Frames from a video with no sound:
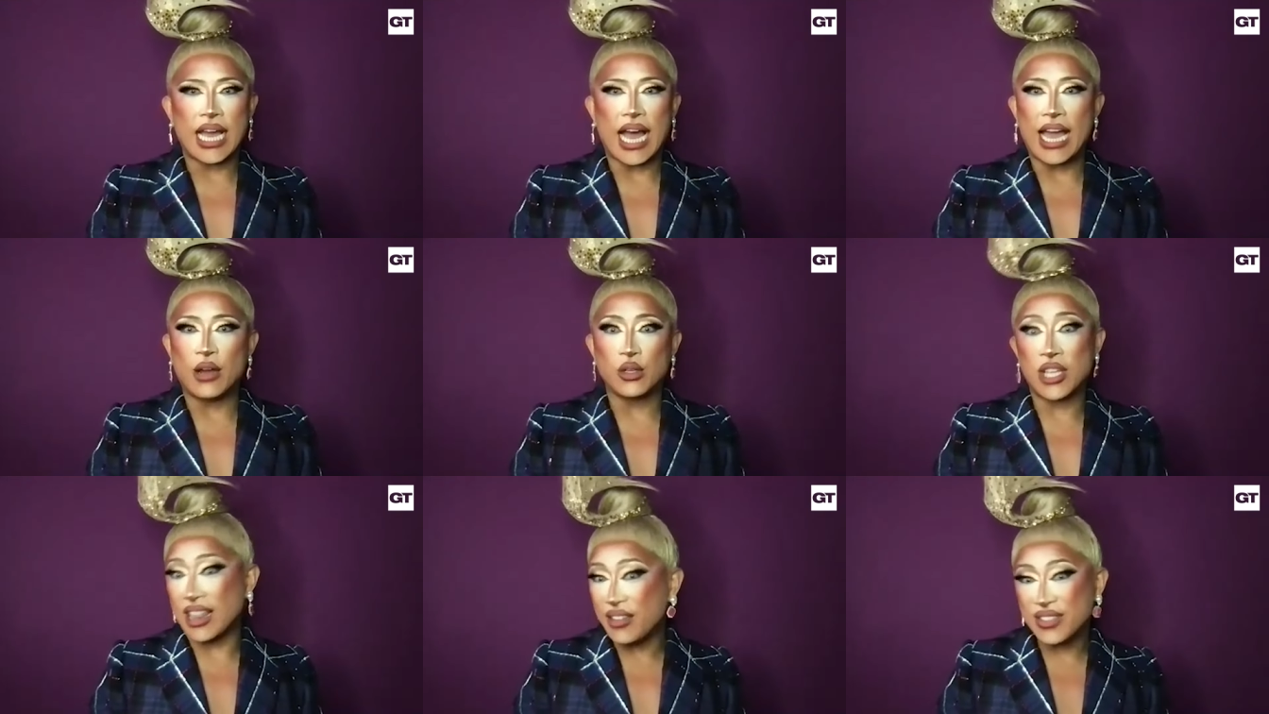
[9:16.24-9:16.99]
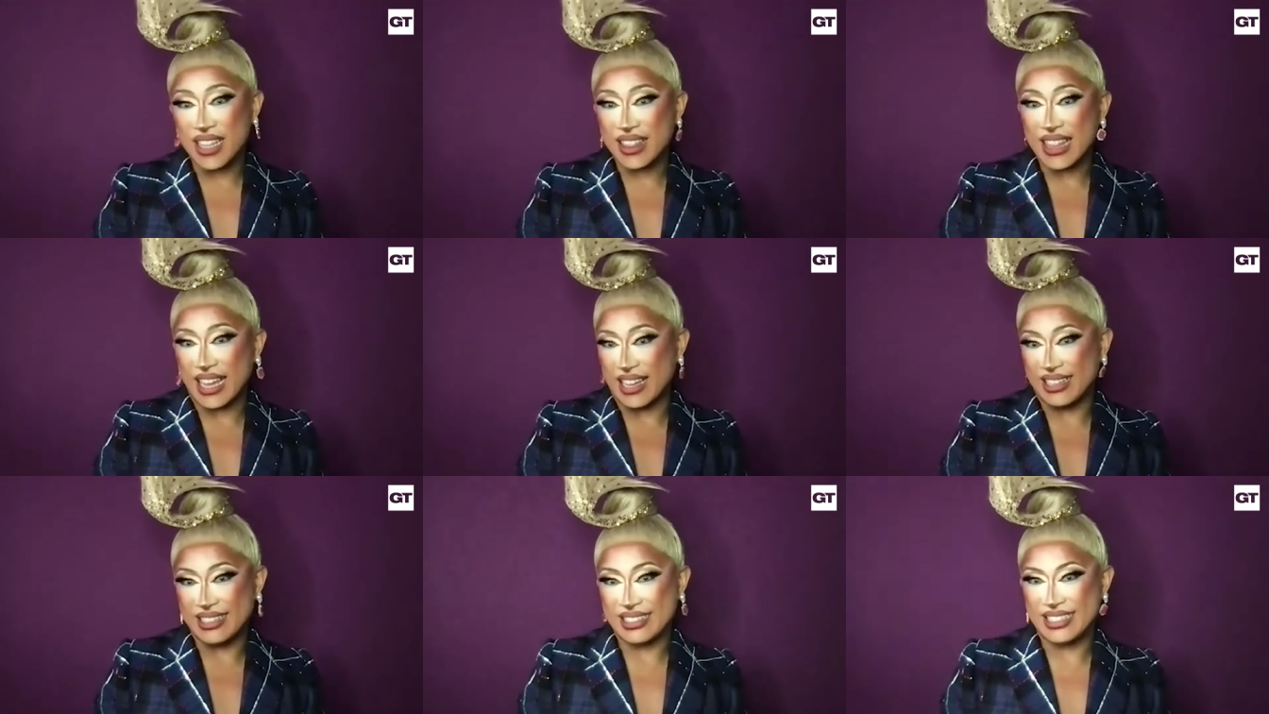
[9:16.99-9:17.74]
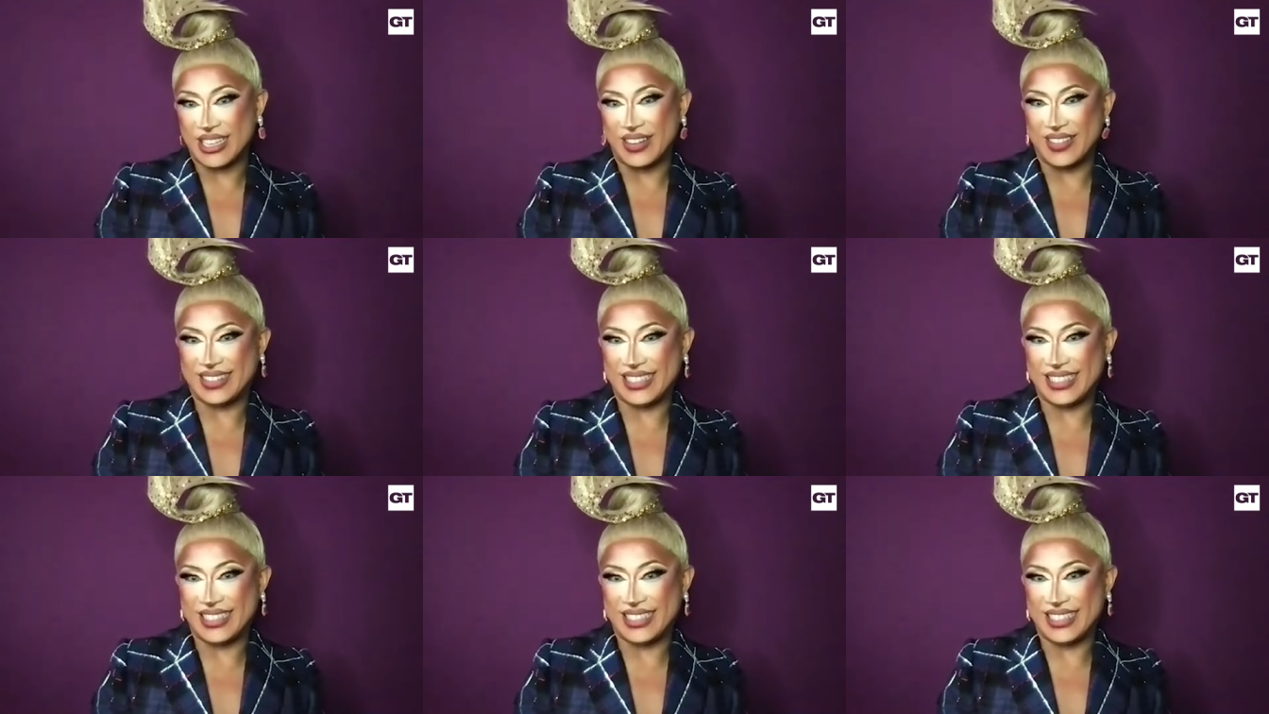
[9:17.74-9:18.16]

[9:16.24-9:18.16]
I also left it there, so